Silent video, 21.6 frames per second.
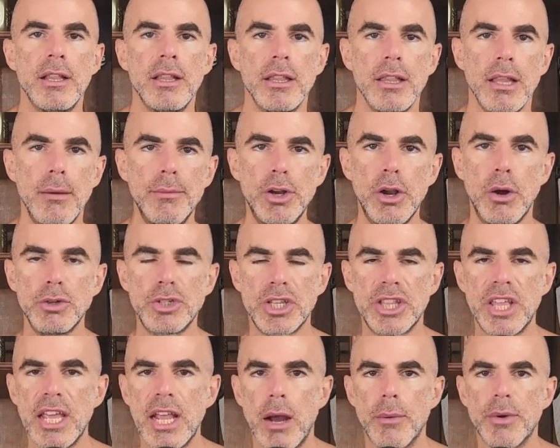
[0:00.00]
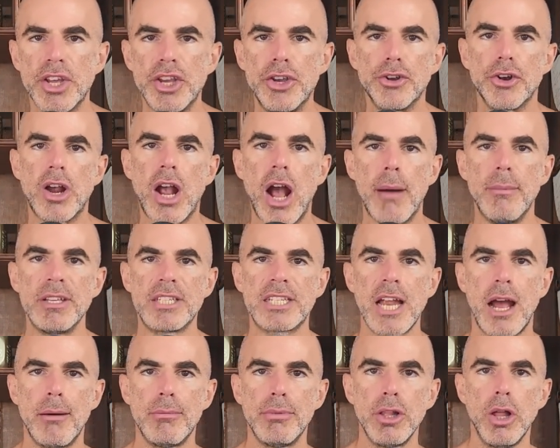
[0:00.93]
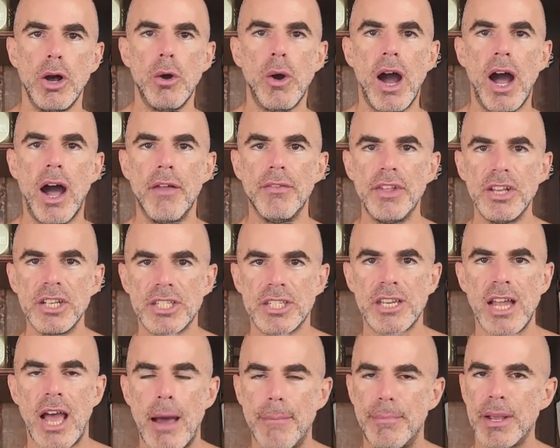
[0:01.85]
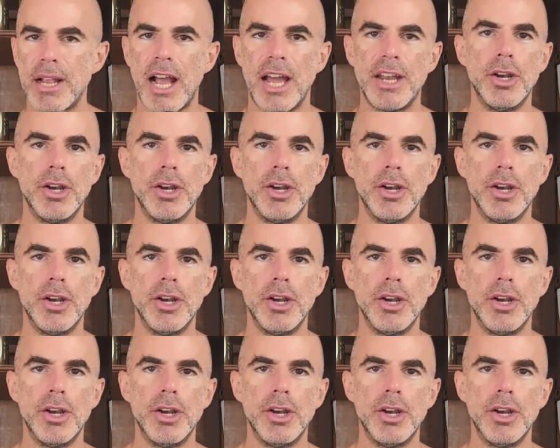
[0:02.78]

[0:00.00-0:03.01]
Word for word: Let me know what you think. I want to hear your comments down below on this topic.